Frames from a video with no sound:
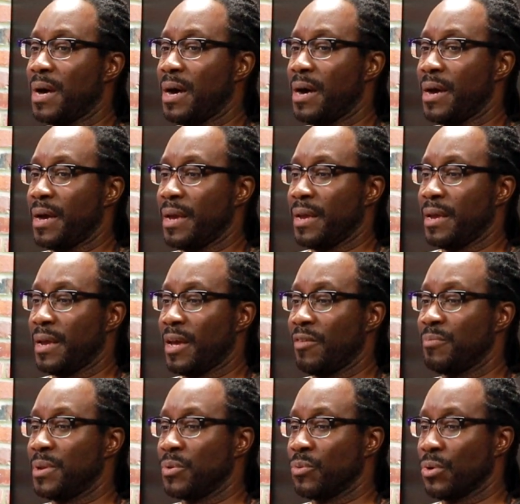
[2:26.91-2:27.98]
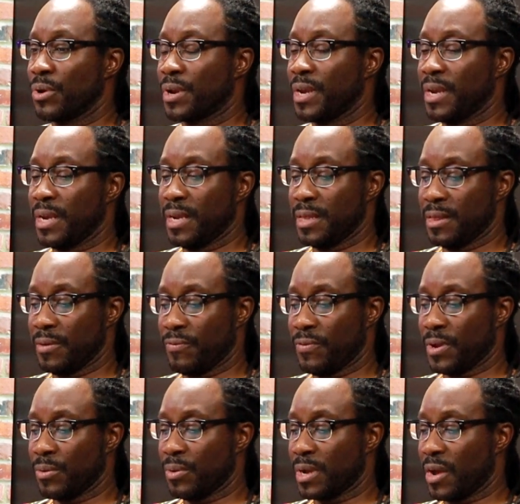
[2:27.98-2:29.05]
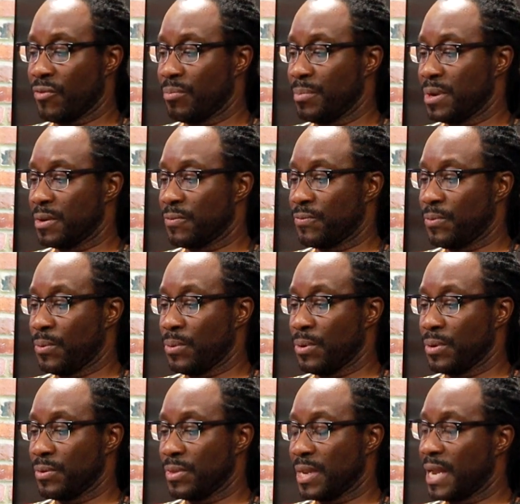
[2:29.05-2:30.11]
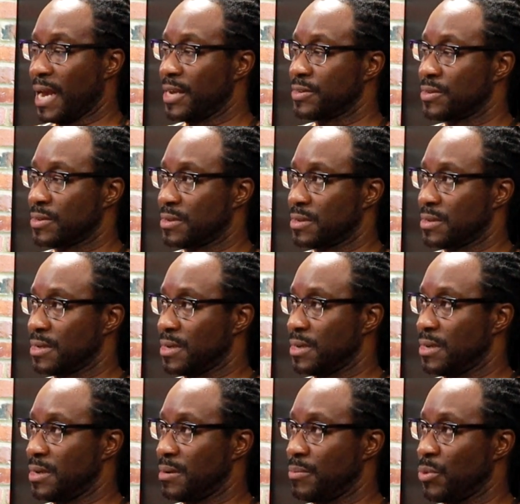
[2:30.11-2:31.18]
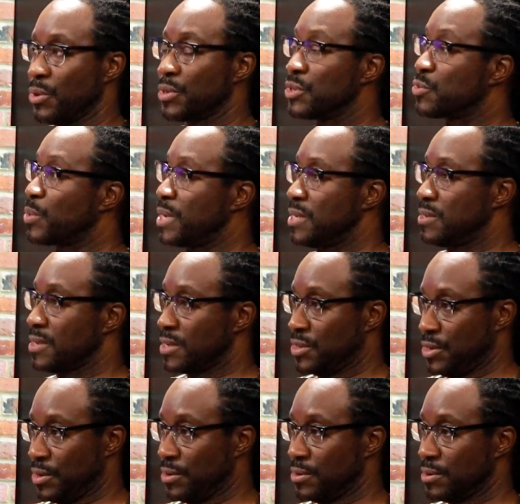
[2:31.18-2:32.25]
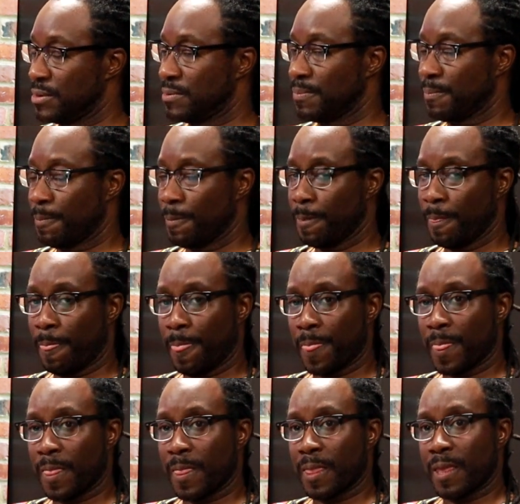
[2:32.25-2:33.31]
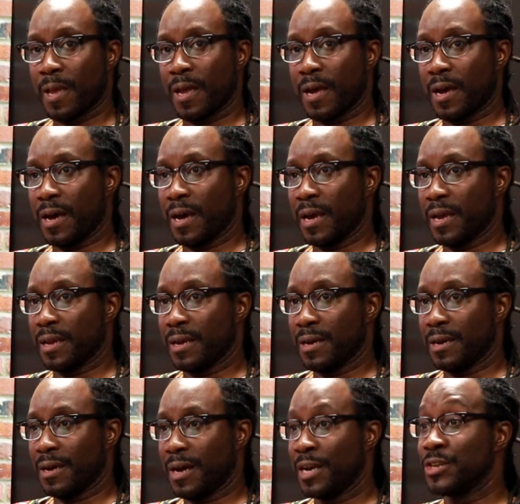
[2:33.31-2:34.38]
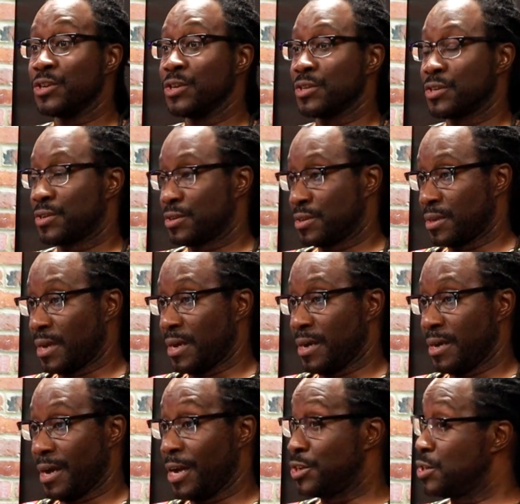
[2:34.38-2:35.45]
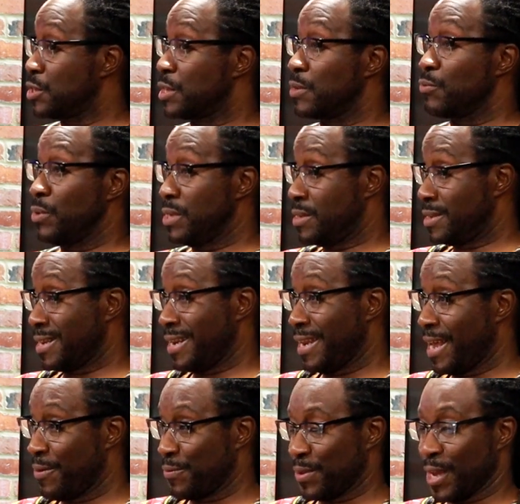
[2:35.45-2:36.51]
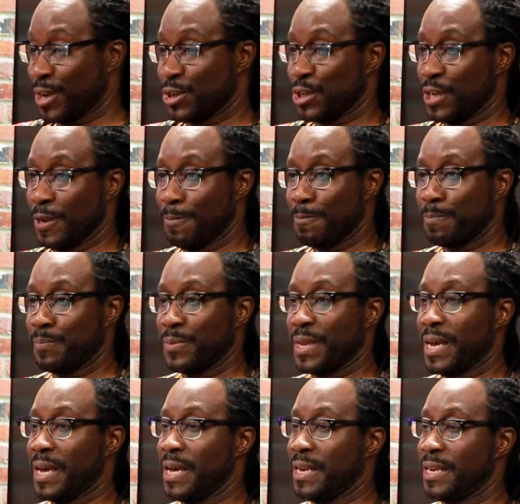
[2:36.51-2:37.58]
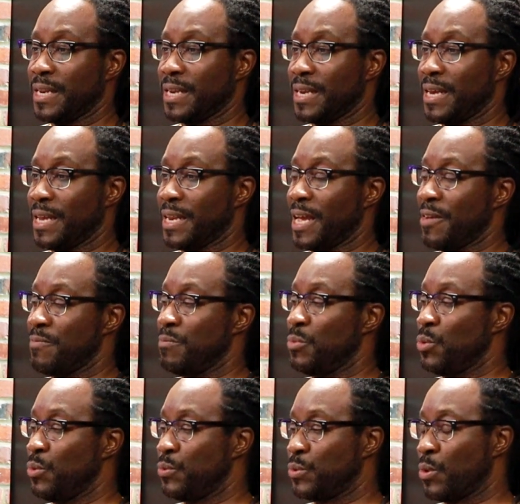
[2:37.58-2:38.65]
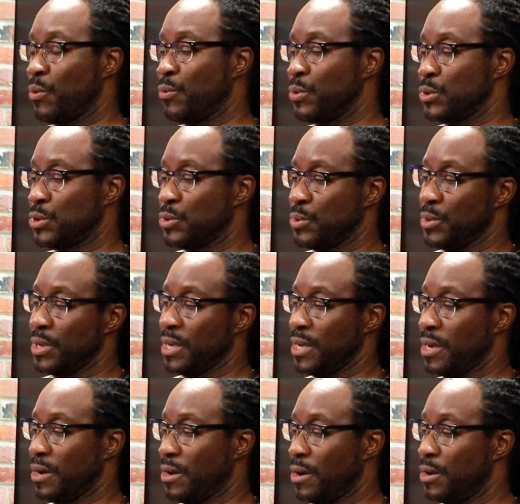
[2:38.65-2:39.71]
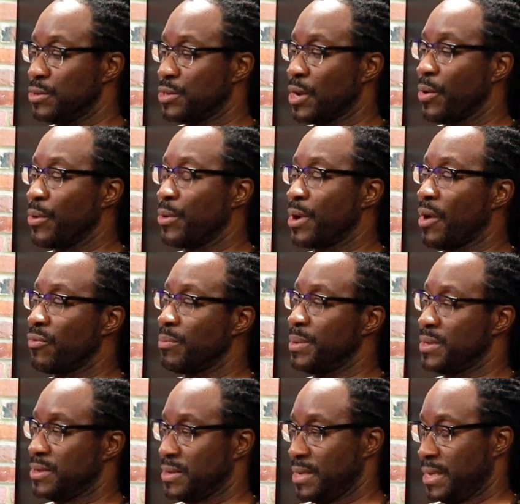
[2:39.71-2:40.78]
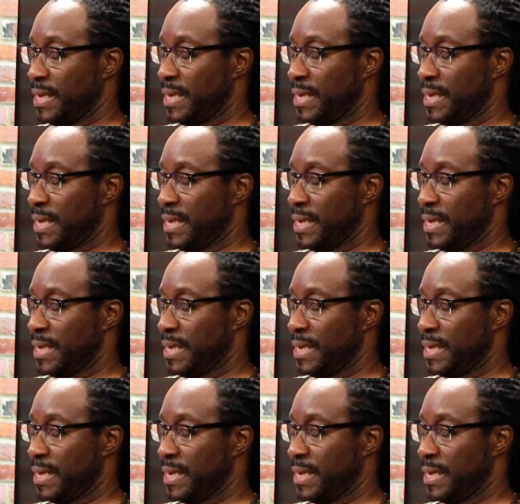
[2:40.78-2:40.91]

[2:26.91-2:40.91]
I have been working in the federal government for the last more than 26 years. Mm-hmm. I just recently left, actually, and I moved over to the Ontario government.